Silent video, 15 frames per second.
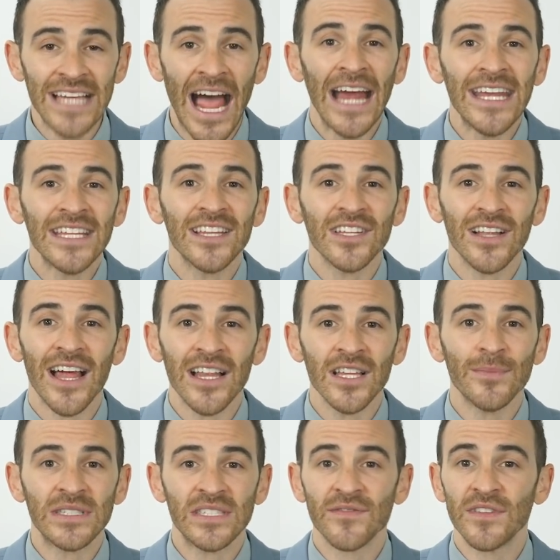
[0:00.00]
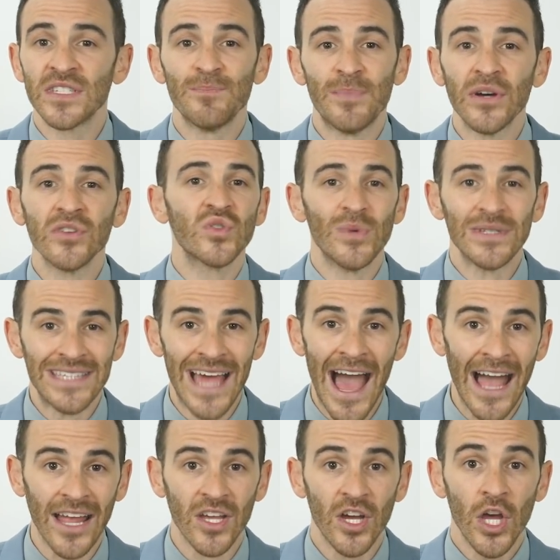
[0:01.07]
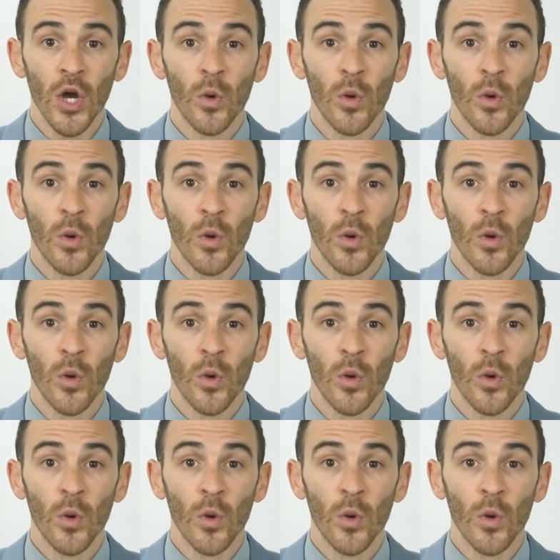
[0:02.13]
tiny little elements of this bill to attack,